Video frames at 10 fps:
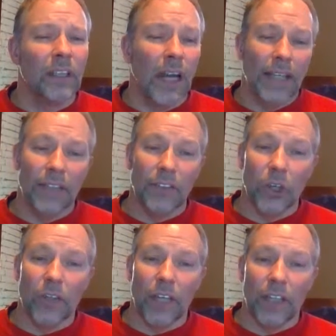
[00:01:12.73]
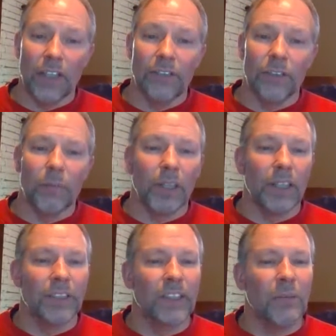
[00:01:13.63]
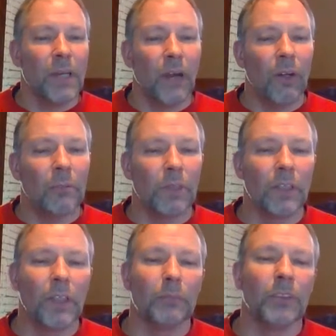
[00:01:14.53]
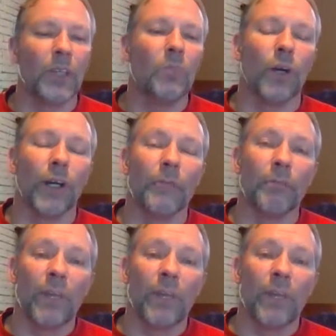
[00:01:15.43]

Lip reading: I didn't know that either, but I somehow had picked it up somewhere,